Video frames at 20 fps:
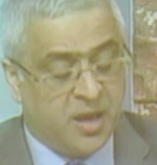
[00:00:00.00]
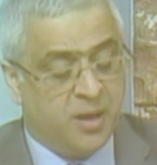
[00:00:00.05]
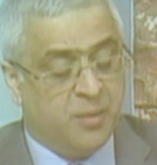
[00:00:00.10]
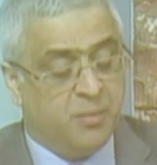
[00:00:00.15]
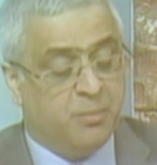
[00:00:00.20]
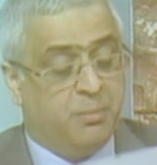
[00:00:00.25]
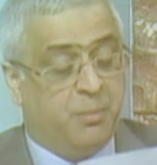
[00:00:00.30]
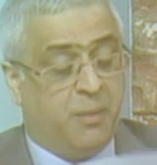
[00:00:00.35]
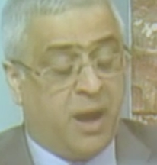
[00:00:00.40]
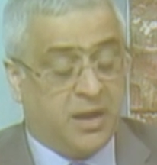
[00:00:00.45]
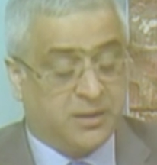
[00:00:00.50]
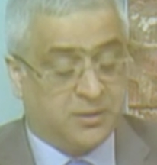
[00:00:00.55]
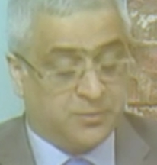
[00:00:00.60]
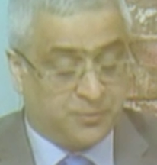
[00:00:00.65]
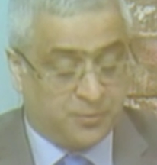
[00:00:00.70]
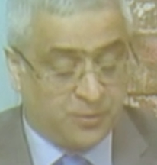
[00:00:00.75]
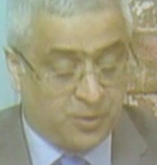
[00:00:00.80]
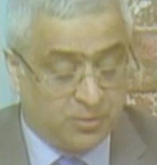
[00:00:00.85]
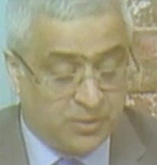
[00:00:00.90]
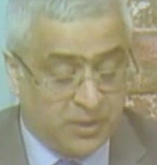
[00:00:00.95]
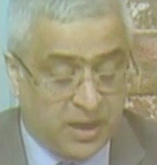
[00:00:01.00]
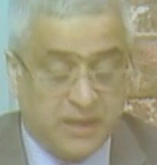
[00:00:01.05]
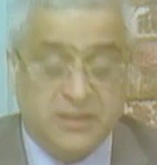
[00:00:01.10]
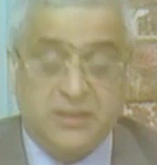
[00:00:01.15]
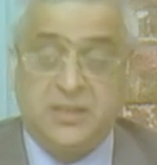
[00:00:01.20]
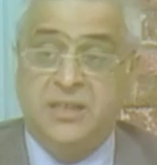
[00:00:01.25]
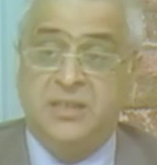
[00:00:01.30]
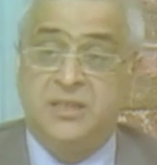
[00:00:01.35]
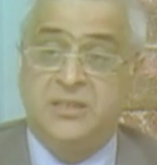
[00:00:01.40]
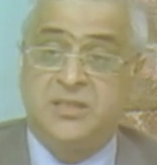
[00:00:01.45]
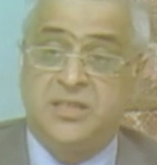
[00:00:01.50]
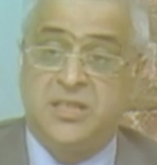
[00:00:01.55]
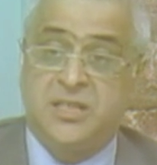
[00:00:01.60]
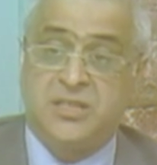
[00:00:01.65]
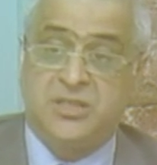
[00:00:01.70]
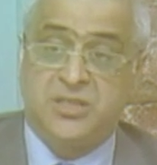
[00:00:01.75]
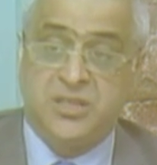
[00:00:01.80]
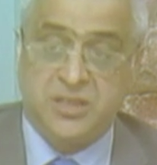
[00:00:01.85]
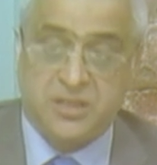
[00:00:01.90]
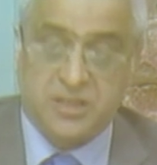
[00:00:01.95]
But from
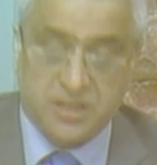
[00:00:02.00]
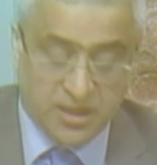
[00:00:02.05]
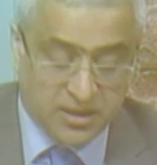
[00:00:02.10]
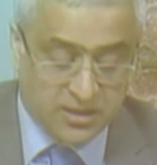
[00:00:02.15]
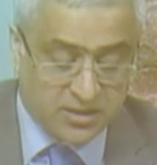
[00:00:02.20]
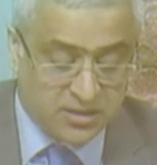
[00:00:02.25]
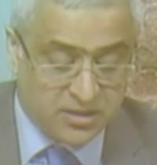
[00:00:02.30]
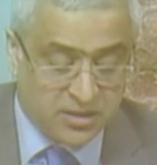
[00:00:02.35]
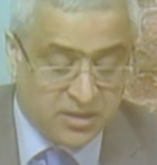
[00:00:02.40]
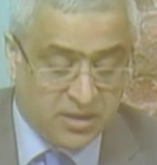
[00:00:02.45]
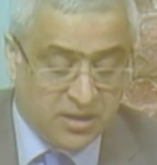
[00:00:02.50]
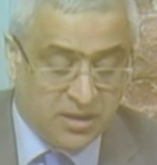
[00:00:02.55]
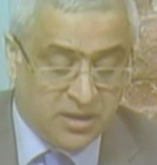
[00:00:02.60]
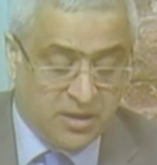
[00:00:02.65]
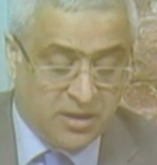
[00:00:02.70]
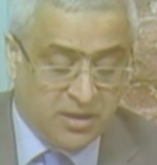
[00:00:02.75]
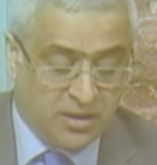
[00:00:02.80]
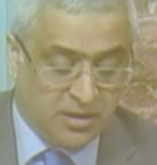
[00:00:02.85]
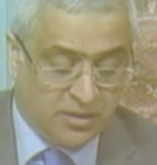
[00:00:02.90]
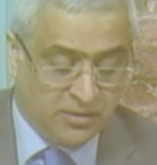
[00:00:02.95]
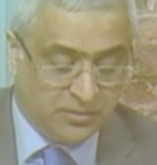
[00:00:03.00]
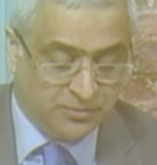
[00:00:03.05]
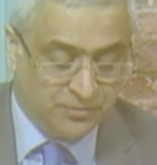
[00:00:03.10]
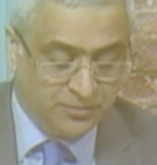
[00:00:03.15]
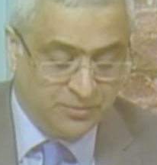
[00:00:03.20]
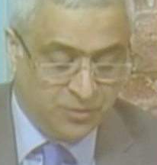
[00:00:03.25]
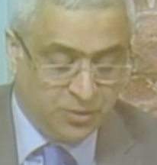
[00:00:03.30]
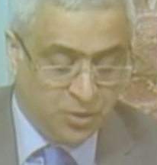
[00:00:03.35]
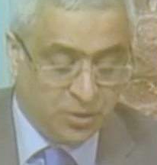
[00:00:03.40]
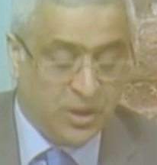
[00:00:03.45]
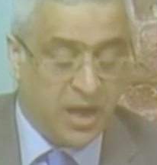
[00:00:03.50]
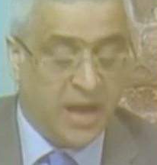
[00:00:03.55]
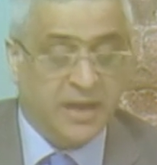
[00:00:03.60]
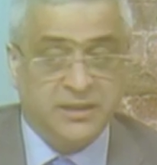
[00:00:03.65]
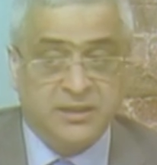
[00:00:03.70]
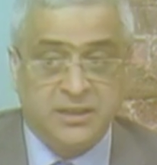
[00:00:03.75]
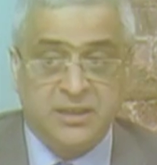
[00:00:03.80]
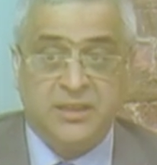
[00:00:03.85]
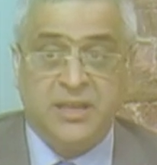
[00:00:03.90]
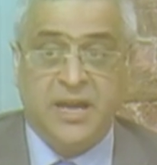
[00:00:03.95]
1966 to
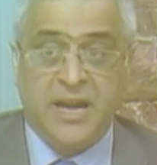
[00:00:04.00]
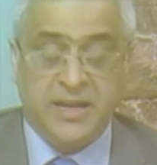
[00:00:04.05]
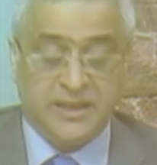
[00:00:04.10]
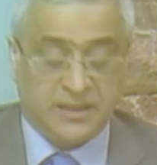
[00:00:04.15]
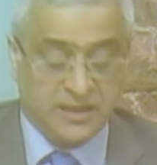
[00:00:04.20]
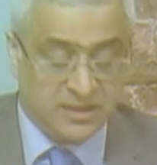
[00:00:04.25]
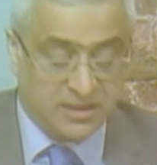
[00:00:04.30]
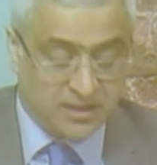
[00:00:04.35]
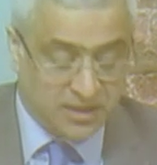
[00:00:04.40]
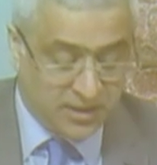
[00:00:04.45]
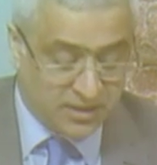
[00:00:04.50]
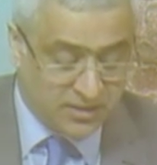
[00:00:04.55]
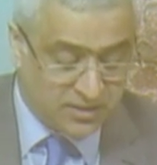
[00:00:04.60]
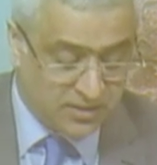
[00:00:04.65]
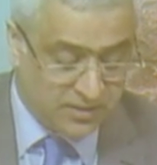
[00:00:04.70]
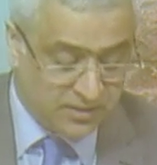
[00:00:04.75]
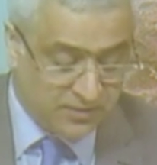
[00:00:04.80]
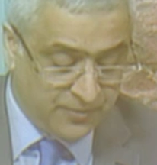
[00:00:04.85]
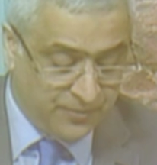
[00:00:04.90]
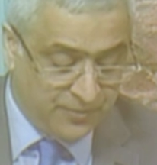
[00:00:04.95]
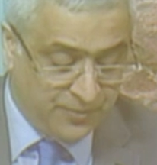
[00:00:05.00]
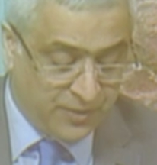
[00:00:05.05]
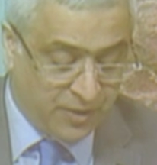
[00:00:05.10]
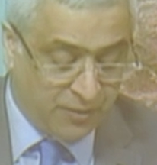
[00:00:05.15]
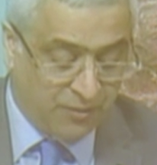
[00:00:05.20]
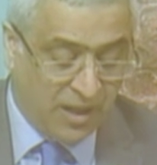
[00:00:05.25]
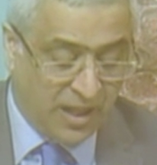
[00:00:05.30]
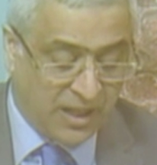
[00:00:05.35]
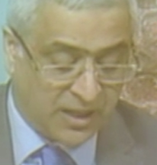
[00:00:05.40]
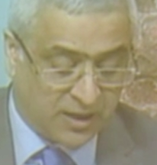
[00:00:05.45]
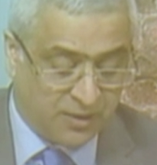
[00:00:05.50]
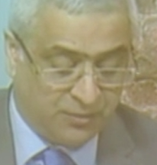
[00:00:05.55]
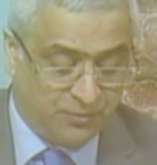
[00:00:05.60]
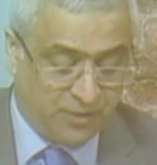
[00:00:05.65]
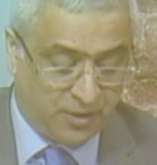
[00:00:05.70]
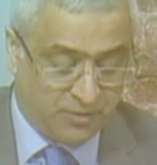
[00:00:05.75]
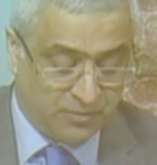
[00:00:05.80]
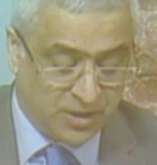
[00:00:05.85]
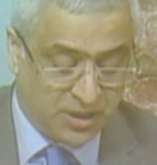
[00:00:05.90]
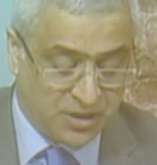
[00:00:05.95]
1986, the Wellcome
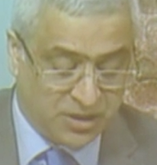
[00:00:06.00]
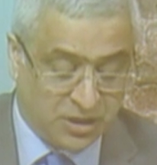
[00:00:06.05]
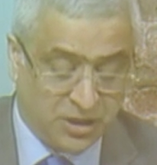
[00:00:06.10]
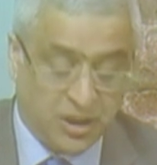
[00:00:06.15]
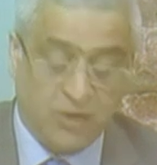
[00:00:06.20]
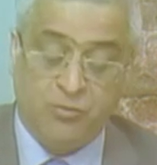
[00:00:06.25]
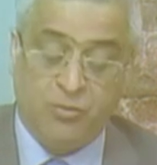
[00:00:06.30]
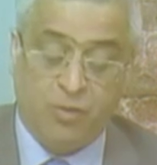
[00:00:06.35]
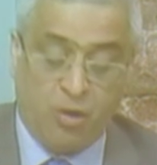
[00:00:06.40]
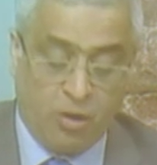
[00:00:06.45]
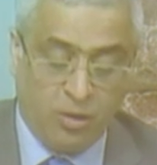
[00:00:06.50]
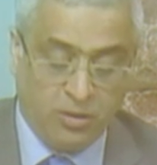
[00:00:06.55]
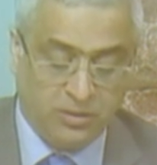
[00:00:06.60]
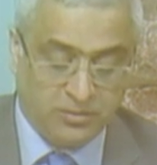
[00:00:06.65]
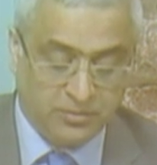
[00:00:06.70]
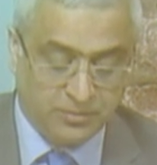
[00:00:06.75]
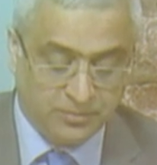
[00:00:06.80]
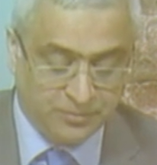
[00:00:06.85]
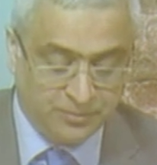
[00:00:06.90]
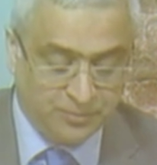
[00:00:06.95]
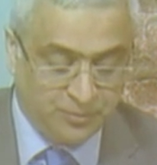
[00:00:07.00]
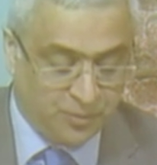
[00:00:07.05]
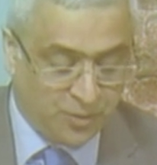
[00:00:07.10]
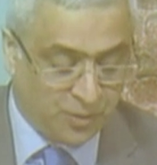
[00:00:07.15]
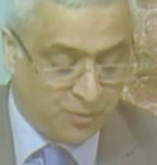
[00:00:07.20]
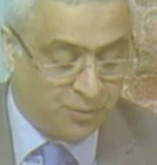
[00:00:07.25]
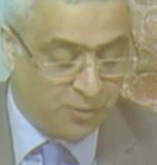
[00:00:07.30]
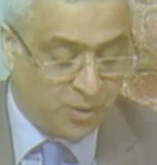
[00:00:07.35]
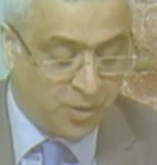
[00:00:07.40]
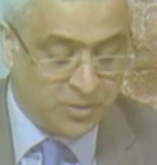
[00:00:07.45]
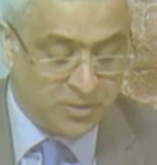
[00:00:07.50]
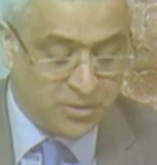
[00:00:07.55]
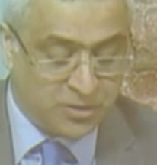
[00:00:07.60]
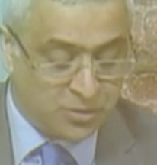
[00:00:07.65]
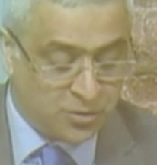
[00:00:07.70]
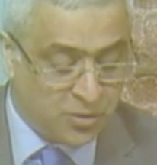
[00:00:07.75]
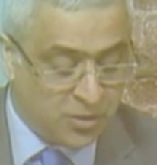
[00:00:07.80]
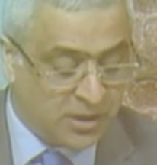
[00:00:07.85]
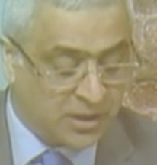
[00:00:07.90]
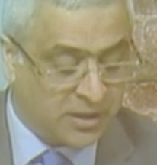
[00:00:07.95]
Foundation evolved from a
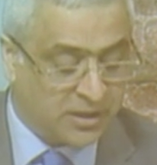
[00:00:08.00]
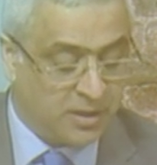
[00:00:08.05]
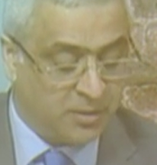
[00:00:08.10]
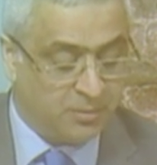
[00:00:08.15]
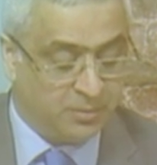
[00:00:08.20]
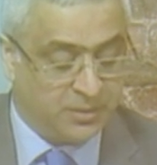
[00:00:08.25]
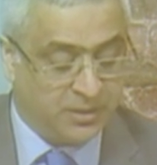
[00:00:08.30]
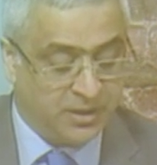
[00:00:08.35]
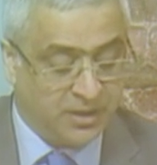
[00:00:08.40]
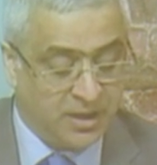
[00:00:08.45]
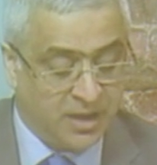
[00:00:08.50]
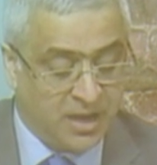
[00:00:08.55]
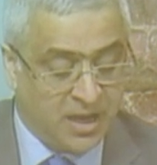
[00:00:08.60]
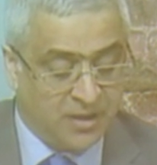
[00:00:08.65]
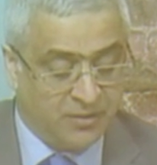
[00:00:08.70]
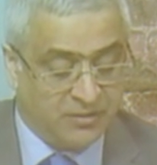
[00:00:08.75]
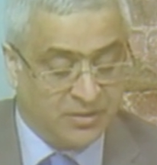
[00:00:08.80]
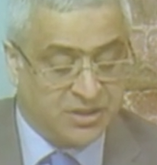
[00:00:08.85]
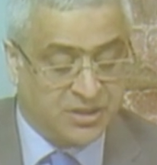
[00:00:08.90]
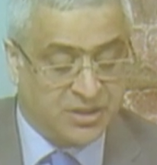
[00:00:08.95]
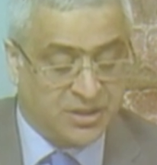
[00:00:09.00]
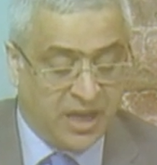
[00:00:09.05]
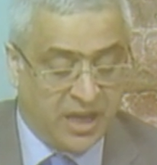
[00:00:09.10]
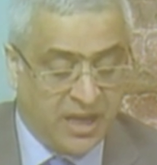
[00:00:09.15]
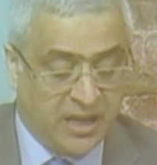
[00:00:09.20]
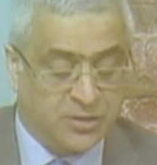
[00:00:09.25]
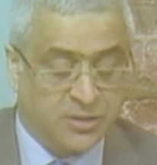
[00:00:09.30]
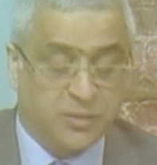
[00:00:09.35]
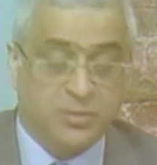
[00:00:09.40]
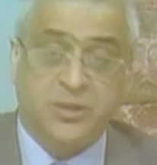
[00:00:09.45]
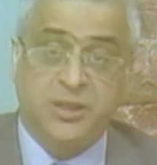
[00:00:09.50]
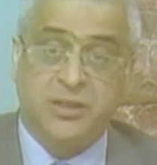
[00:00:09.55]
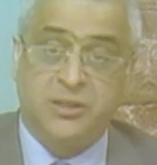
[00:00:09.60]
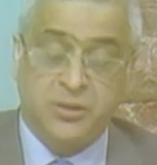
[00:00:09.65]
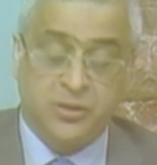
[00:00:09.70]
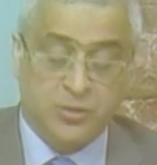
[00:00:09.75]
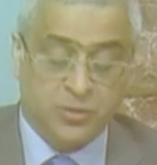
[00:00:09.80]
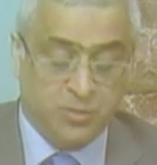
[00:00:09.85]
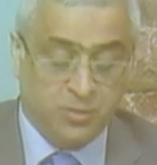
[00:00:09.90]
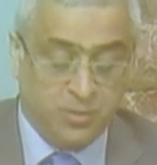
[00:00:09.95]
pharmaceutical company with sales of
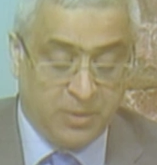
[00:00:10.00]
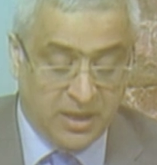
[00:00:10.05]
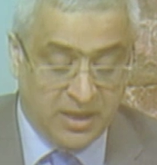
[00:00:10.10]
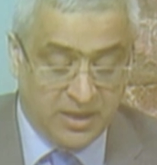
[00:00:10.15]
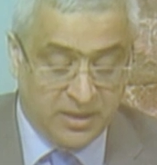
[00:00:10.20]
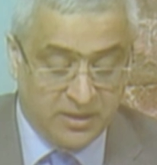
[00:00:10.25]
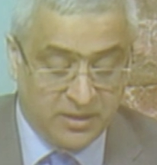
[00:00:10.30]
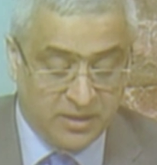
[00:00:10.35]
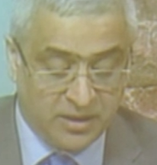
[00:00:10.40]
32 million